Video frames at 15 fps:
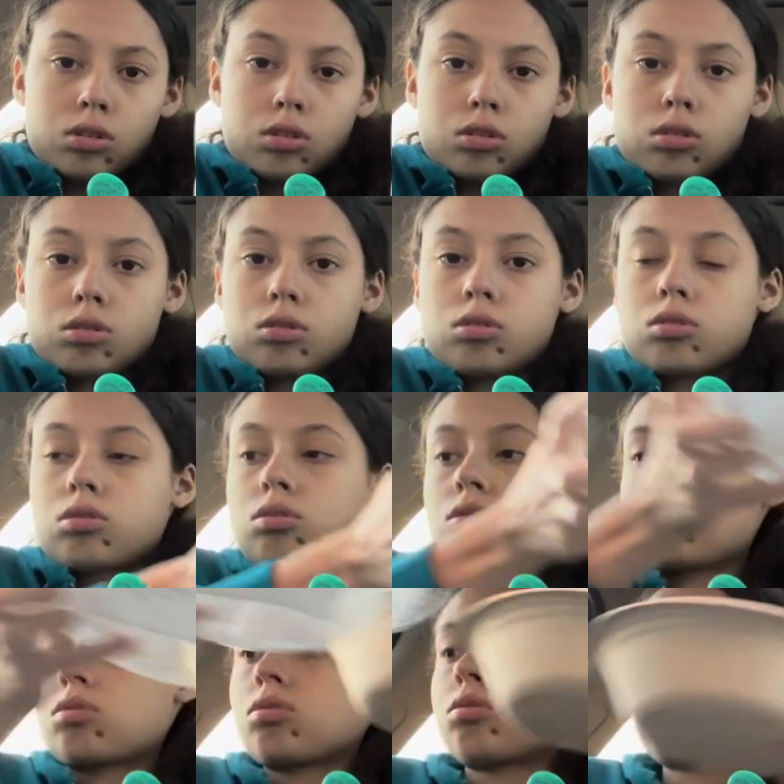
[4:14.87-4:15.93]

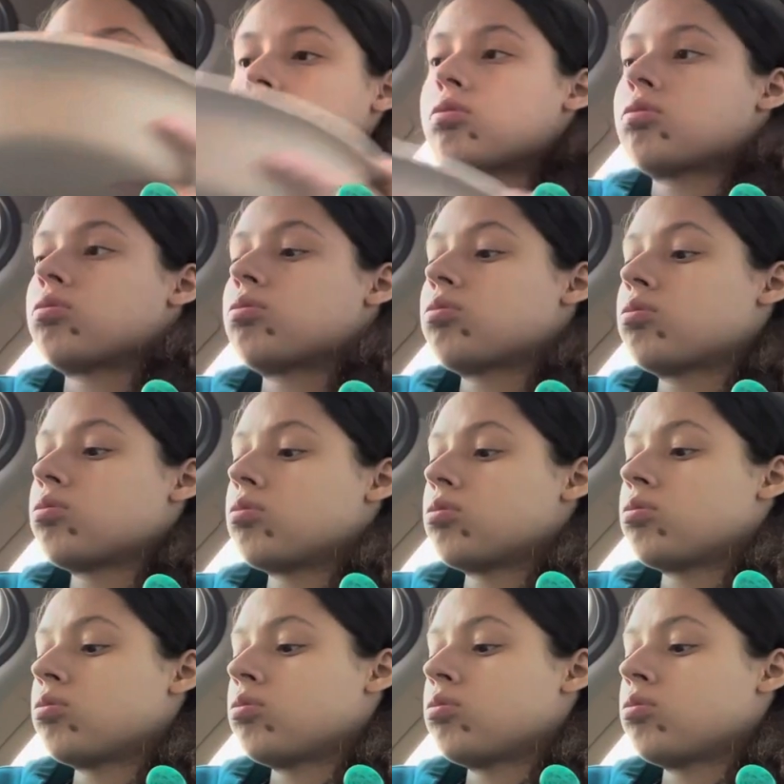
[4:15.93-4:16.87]
Nobody speaks.